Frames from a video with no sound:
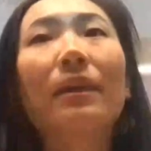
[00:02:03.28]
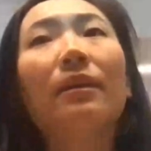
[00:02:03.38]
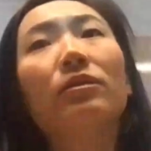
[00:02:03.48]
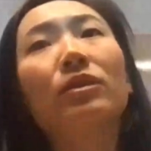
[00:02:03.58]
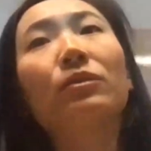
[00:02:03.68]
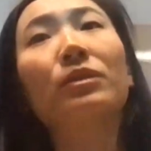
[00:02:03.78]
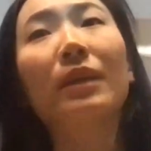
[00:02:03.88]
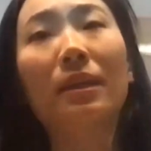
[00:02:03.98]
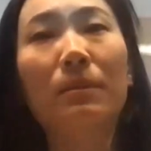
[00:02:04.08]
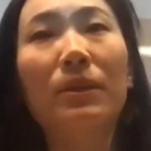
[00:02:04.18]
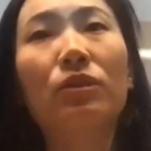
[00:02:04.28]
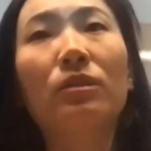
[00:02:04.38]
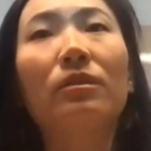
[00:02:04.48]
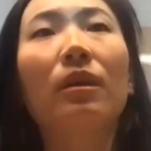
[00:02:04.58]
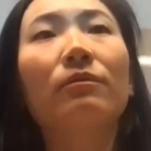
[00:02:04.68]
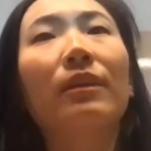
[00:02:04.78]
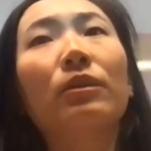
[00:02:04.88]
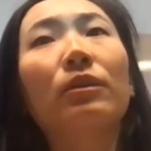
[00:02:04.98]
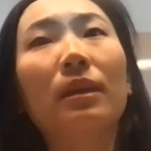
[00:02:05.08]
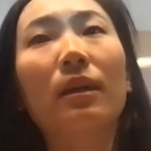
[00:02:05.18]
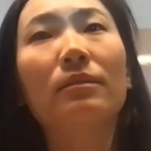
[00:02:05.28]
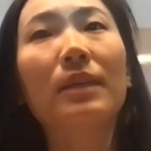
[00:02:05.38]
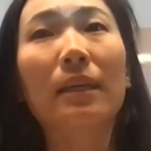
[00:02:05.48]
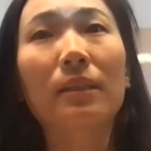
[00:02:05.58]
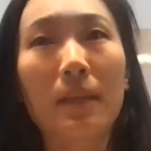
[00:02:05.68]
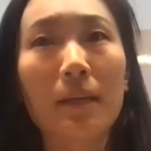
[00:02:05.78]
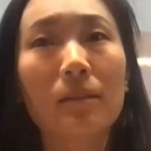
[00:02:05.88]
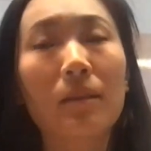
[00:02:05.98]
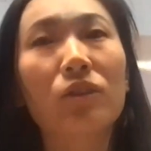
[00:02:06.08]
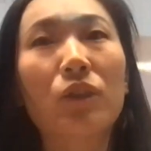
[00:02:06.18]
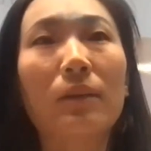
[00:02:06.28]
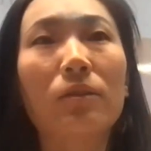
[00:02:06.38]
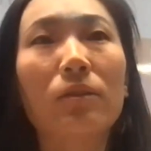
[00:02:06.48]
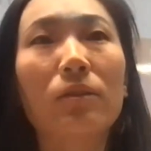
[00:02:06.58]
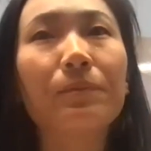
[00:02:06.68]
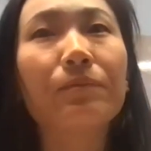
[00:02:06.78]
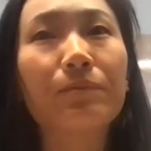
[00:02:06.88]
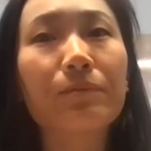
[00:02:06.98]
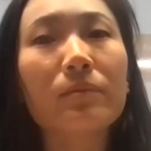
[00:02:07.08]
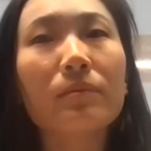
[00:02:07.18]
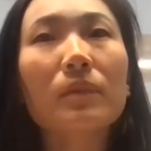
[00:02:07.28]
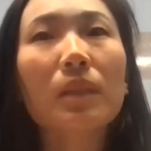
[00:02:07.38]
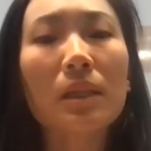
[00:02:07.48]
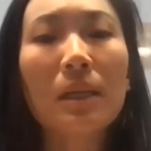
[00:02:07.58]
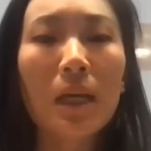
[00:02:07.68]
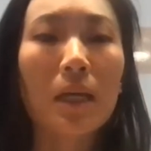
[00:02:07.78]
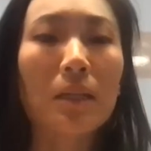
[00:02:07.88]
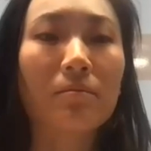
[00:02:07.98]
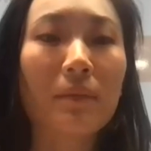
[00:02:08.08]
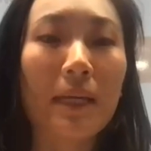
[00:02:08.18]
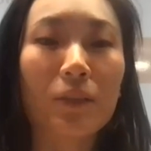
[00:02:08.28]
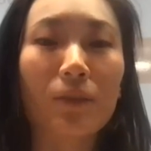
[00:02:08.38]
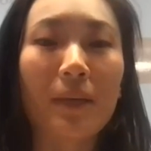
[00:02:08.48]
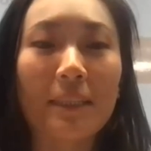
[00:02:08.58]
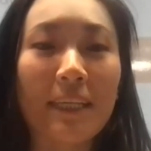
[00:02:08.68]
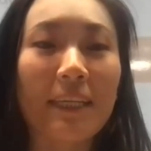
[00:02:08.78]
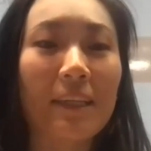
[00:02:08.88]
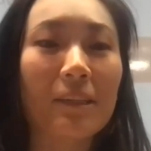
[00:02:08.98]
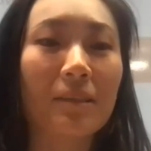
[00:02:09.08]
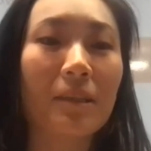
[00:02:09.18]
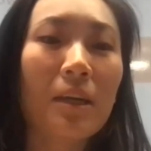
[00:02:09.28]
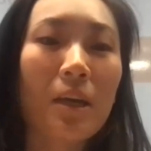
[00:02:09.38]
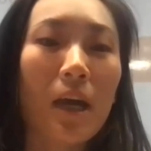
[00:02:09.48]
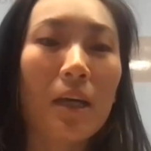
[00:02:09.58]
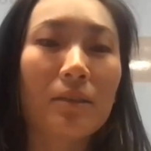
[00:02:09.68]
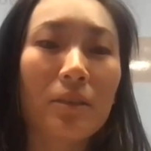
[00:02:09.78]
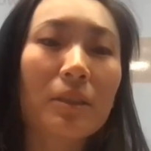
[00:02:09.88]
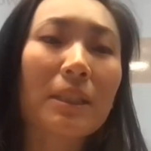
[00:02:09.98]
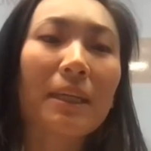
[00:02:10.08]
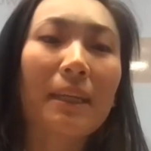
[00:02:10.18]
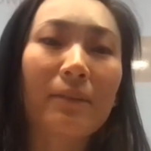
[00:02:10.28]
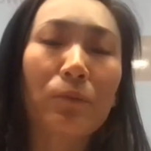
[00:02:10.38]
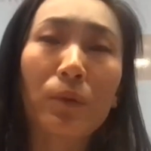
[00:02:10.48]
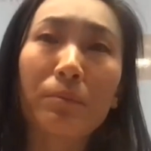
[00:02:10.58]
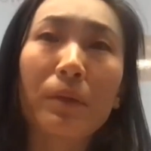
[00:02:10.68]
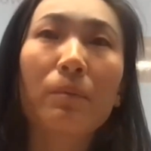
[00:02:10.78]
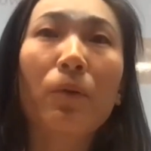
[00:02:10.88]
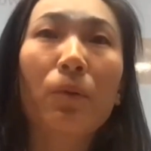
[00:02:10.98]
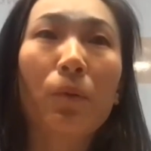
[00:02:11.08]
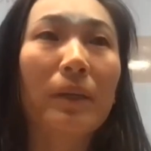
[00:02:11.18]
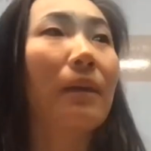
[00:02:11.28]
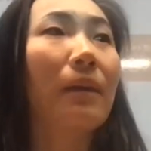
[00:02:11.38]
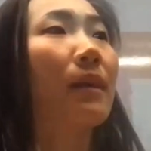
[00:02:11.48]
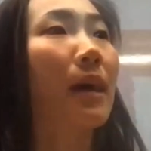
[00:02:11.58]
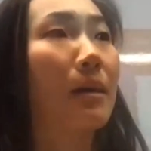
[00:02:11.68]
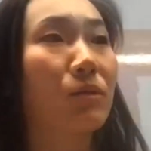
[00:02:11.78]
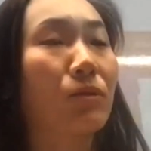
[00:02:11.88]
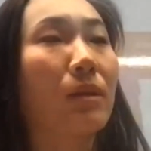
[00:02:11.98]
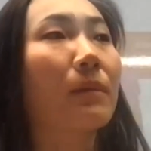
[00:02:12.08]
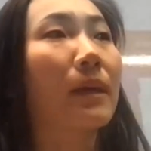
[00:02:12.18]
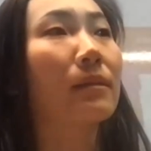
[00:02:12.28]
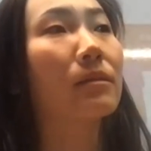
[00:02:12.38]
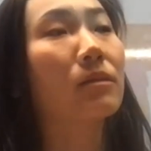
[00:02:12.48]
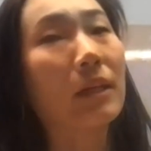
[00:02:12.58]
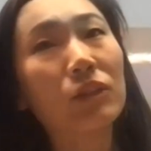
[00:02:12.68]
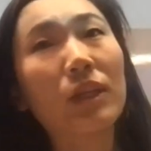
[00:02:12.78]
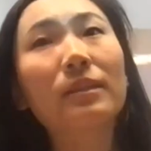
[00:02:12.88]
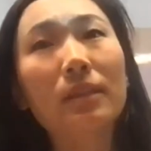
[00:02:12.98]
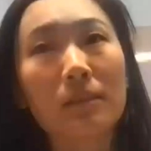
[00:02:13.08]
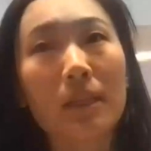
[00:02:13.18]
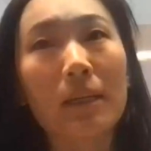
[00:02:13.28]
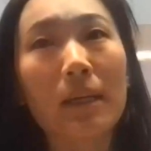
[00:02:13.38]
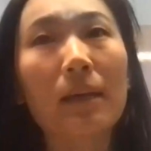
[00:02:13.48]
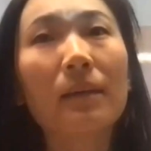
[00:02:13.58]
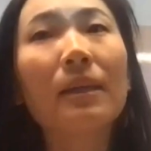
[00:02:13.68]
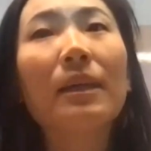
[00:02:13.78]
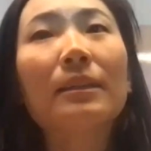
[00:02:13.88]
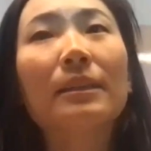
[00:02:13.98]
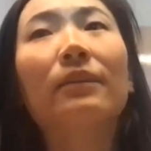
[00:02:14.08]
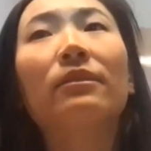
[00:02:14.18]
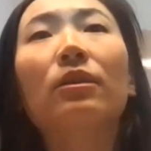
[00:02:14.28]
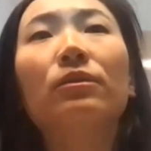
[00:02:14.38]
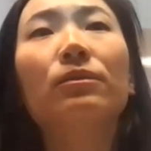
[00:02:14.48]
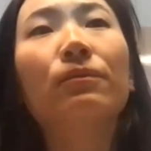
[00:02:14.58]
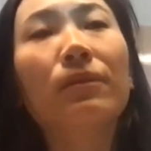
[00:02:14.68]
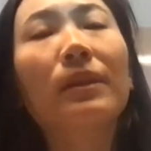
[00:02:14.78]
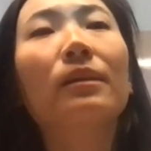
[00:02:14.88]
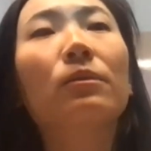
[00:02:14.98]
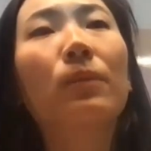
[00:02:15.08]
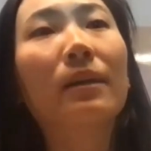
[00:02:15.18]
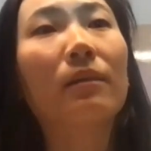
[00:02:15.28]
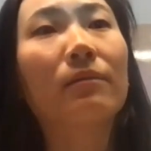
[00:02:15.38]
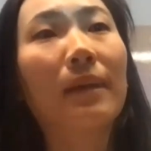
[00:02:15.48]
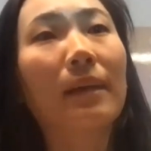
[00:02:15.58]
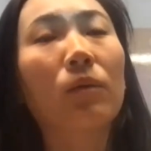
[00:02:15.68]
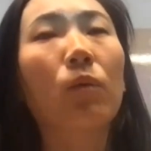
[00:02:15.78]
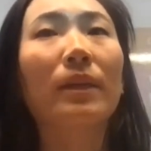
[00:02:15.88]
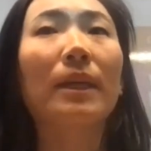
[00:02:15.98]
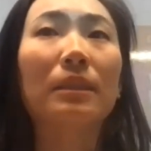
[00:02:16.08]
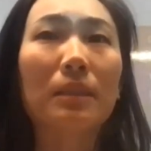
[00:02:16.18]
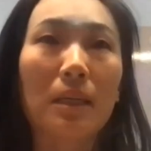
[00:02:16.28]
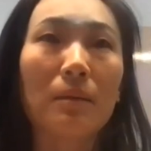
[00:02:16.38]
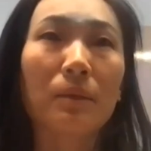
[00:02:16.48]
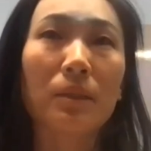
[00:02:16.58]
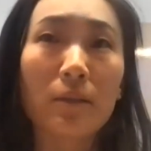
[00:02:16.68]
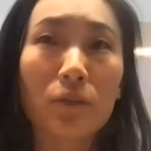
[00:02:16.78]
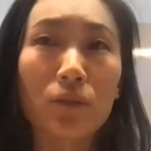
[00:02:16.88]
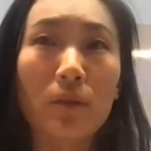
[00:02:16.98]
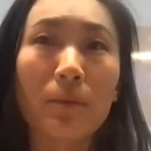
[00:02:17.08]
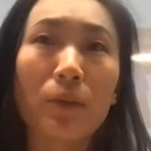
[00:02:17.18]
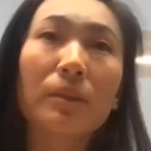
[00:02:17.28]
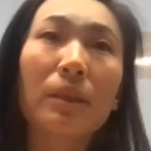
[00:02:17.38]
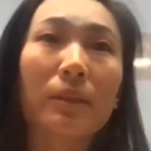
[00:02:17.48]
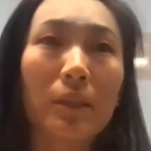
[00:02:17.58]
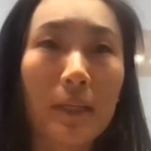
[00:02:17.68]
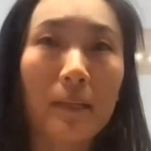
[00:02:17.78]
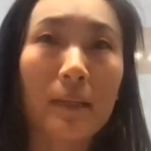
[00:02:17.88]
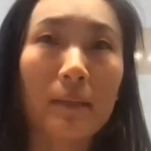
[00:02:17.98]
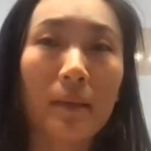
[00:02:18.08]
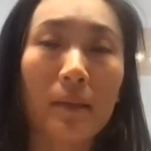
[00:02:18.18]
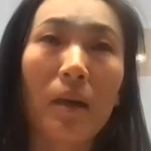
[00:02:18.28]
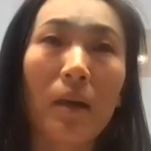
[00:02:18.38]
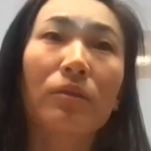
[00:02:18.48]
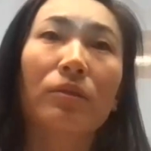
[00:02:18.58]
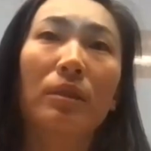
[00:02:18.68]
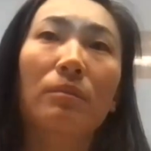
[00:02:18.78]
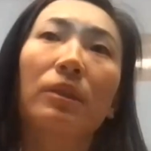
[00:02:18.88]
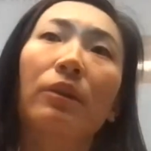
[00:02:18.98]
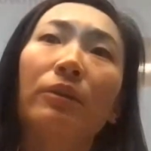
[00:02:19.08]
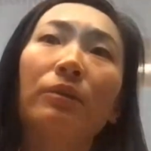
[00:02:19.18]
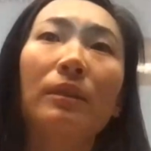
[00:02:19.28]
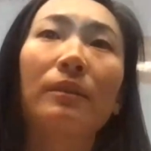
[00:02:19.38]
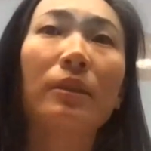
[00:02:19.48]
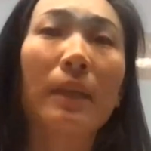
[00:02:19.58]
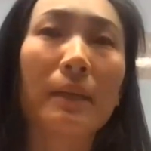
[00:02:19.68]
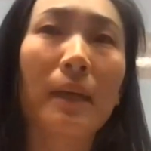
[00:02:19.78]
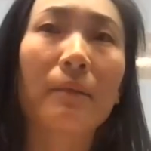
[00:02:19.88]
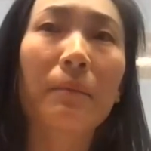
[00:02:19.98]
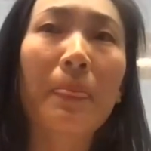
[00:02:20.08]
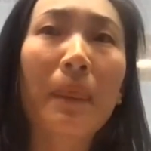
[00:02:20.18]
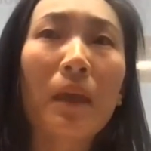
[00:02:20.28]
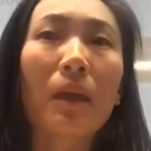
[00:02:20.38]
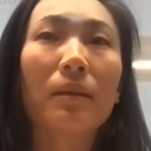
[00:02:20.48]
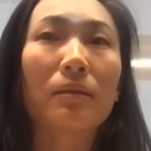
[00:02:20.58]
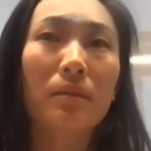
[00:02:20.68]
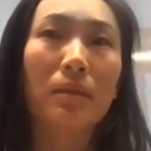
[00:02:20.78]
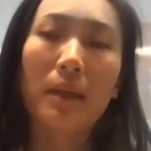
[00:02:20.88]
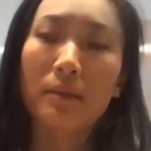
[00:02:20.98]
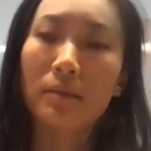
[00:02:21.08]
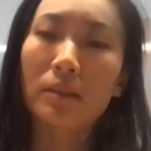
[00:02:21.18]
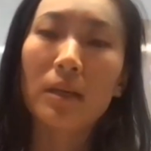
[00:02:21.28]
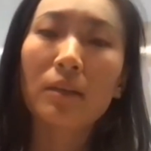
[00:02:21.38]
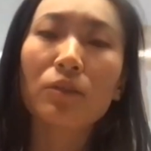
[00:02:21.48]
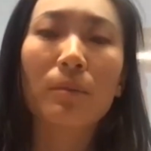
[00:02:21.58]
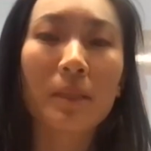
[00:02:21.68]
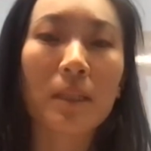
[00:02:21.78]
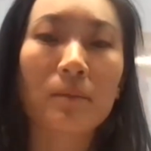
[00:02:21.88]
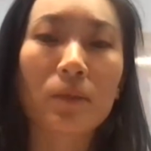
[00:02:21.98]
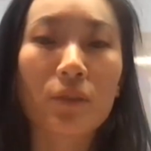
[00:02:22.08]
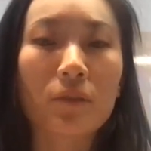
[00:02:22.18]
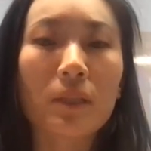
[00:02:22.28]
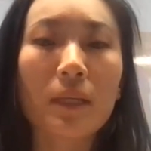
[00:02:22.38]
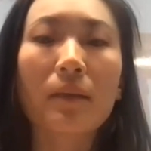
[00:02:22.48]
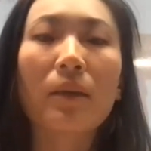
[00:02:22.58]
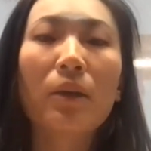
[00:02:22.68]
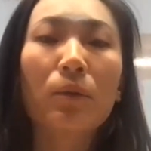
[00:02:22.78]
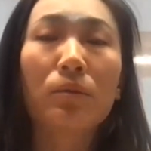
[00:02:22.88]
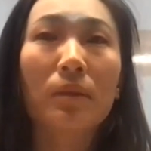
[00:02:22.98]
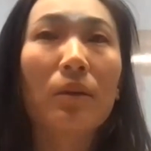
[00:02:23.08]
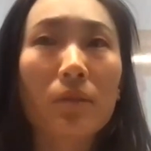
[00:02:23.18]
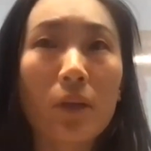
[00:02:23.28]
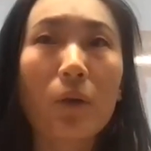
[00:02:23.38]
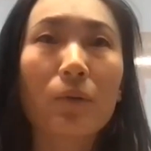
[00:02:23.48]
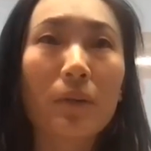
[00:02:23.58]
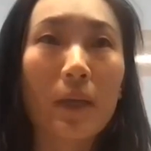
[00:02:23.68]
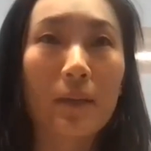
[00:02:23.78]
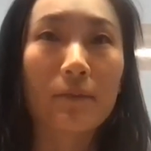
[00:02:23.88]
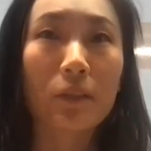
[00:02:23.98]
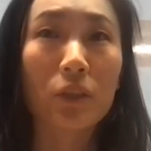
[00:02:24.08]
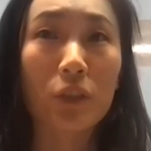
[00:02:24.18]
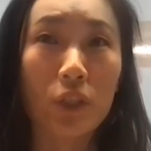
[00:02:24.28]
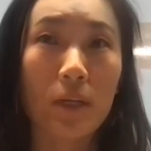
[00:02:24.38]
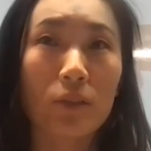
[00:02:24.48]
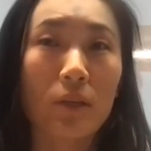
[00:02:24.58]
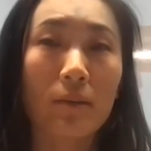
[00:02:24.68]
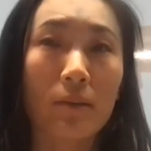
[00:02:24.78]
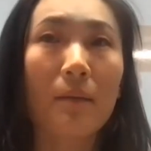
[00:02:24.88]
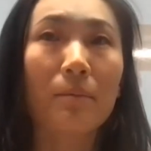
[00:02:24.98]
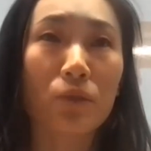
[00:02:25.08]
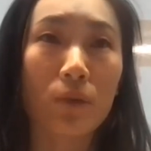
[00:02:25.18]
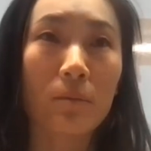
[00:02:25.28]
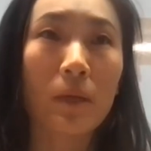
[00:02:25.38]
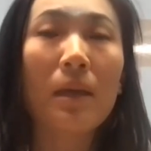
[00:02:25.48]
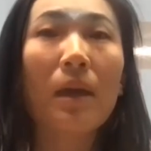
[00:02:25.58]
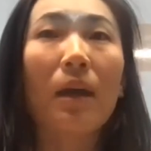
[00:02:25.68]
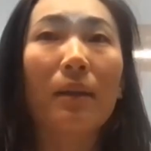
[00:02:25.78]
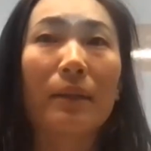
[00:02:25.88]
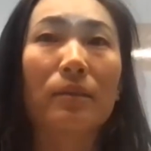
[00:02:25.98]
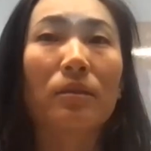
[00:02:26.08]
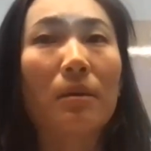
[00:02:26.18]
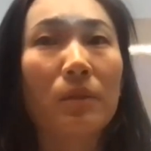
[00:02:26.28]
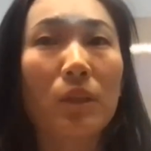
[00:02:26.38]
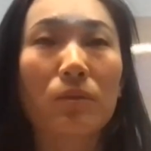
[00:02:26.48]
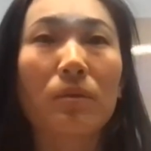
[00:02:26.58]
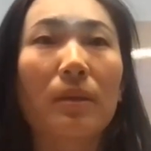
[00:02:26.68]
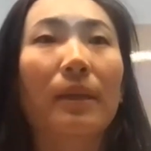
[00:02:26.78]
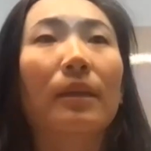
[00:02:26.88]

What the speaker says: and also the expansion of our tech stacks in general. As you can see here, usually when people working on the upstream, ingesting data, they are not fully aware of what are the teams downstream using their data and how those teams are using their data. And the downstream teams usually would not know if there's a change on the upstream unless something